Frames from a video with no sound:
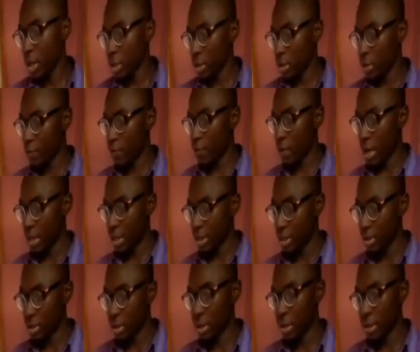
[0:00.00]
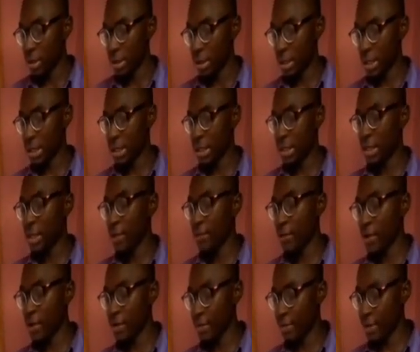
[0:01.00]
So for addition, it
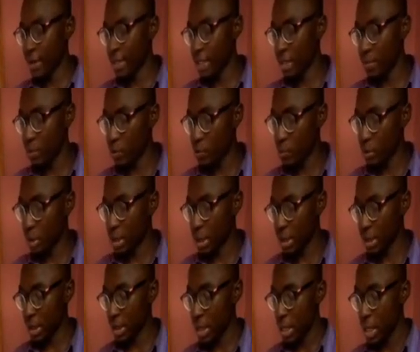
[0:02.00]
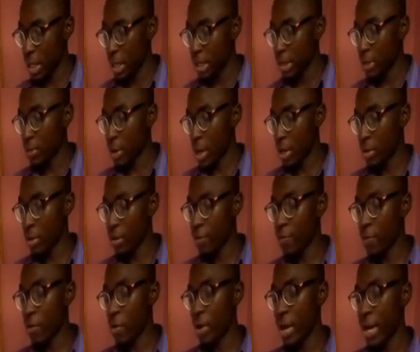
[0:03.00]
involves a very simple process. So we are looking
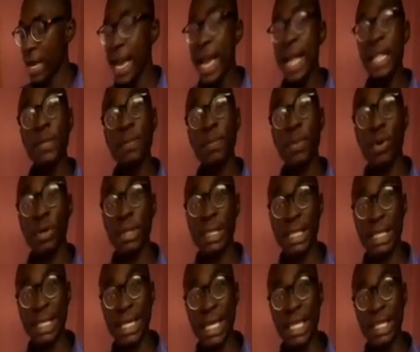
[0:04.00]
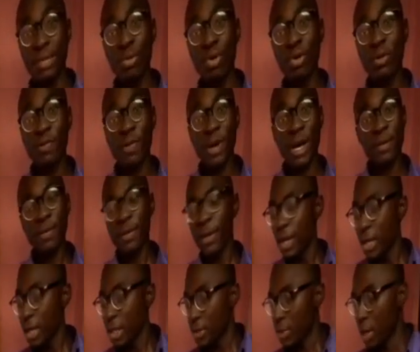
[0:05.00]
for 8 plus 6 mode 5.
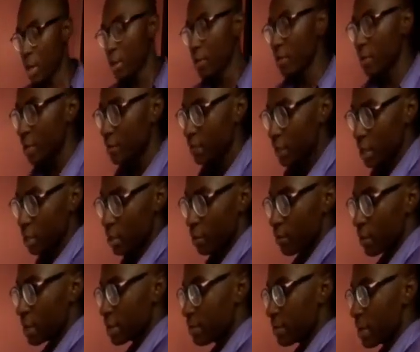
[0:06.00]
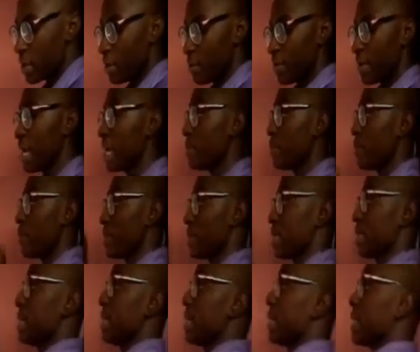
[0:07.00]
So we are looking for the value of, what's the value of 8
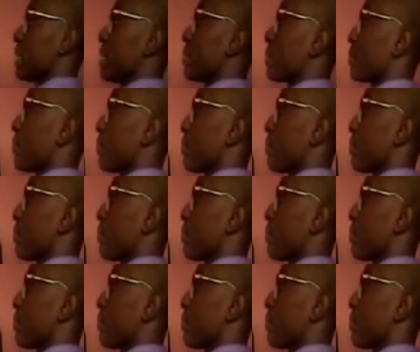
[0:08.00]
plus 6?